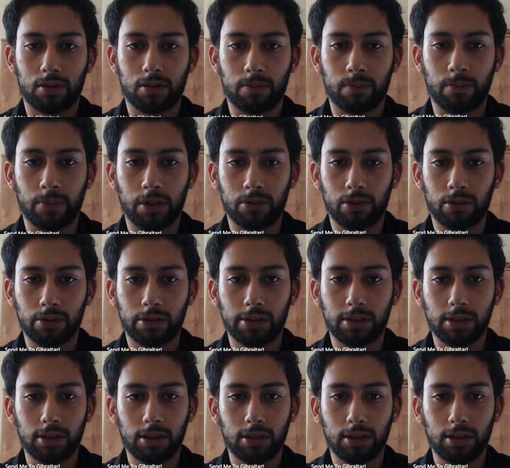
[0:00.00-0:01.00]

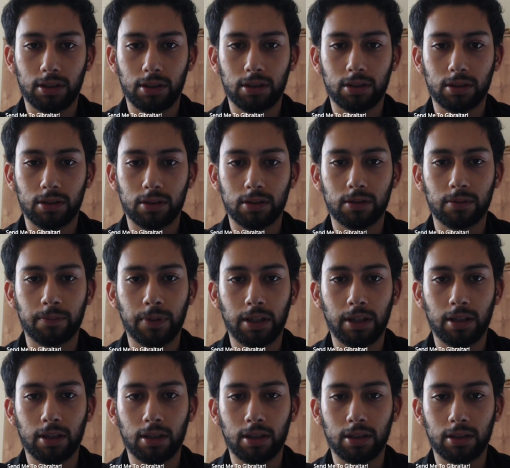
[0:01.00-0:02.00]
Maroczy,
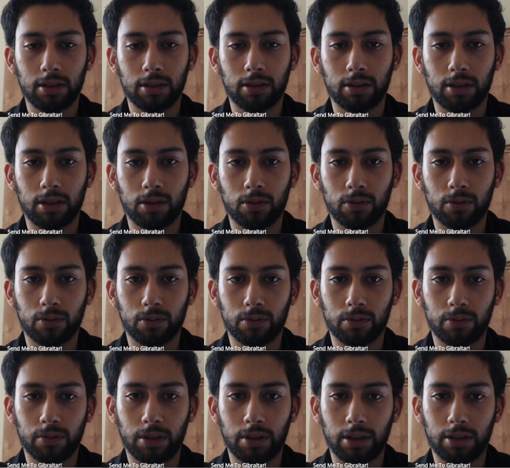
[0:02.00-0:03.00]
mainline. Now,
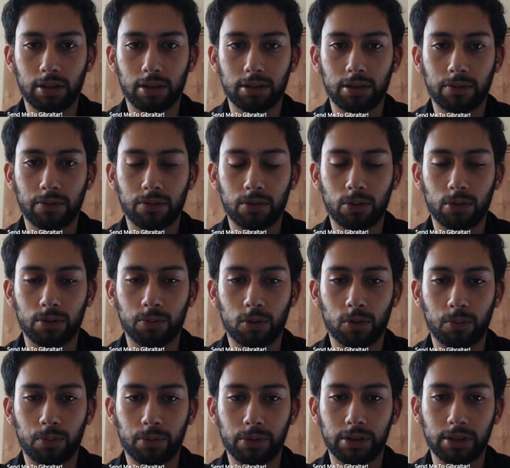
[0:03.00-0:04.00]
knight takes d4 is more
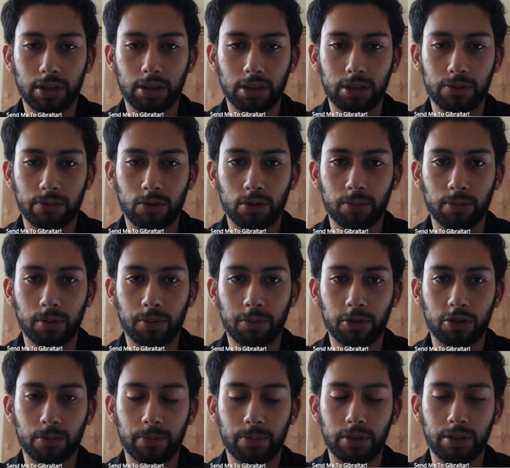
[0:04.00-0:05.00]
precise, followed by
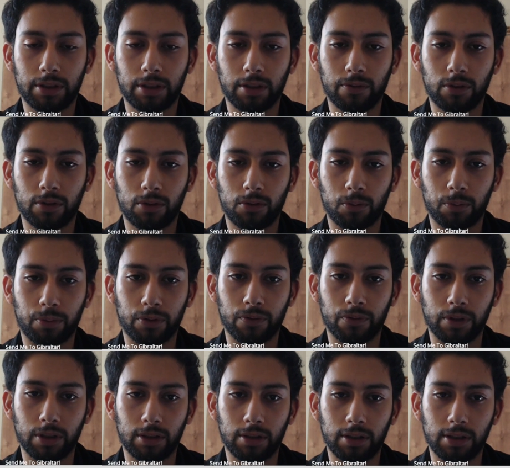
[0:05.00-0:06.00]
bishop d7 to
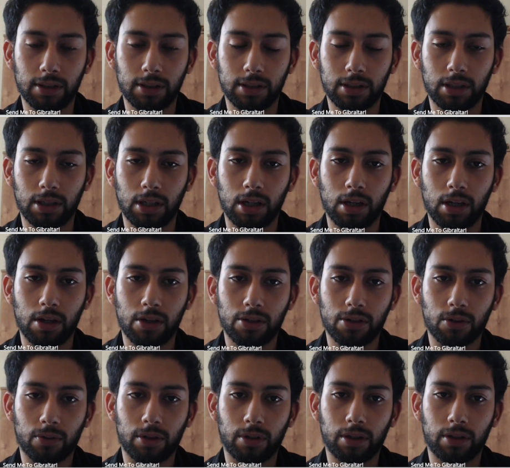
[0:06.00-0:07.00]
prevent this.
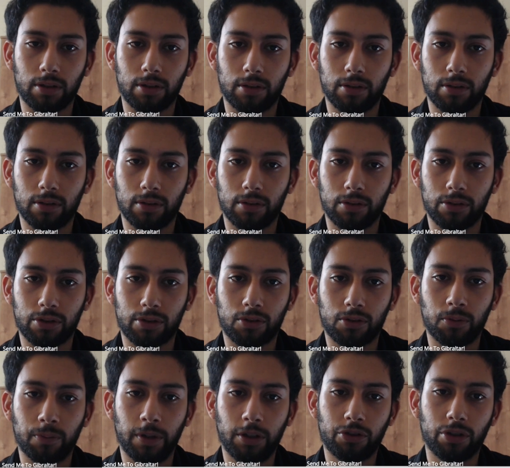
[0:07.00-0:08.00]
So that, just to
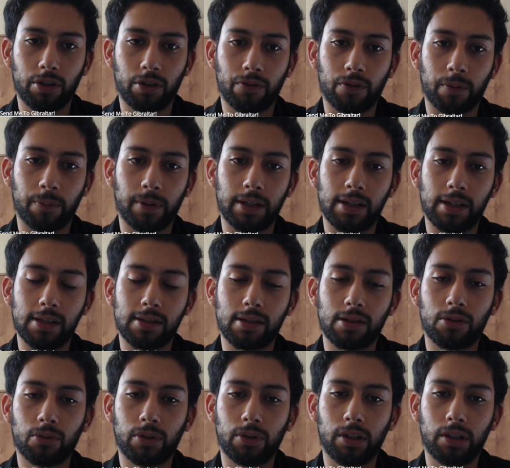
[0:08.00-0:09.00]
mention, if I play knight
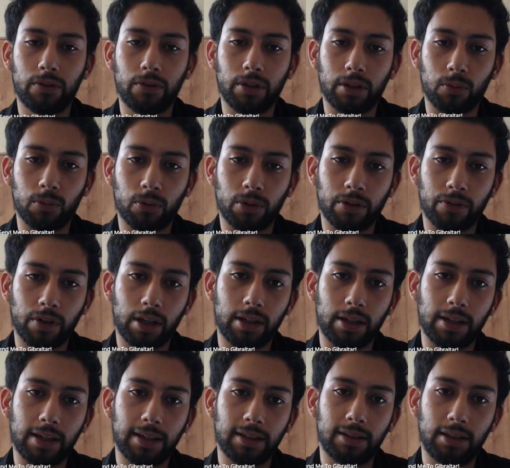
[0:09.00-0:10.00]
c2 here, he would have had
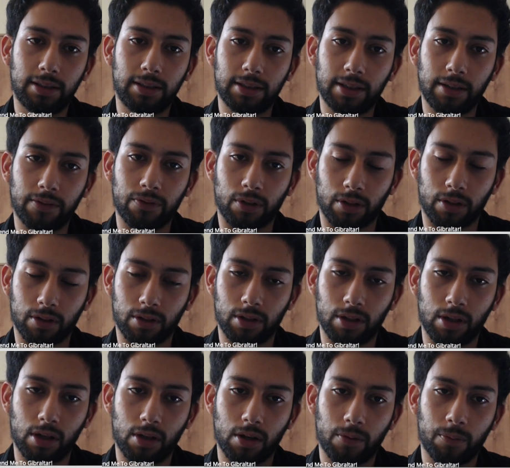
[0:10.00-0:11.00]
knight d7.
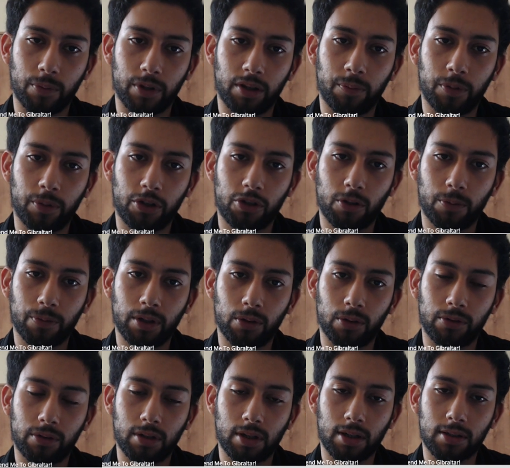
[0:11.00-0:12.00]
But the bishop now
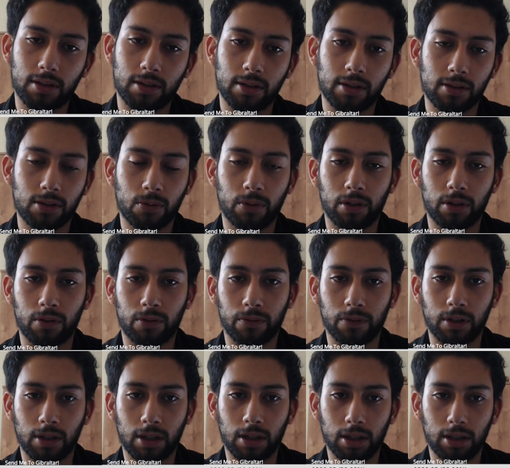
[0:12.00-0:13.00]
takes the square of the
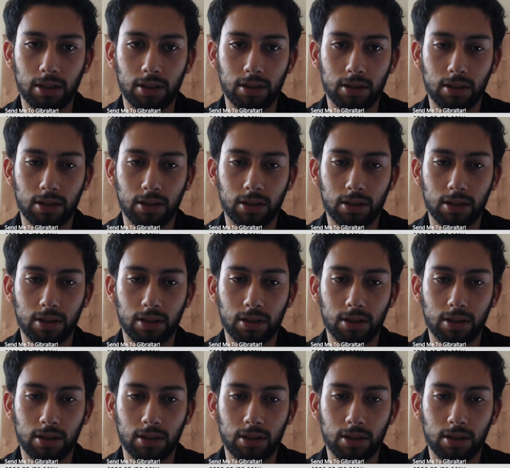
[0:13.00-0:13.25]
knight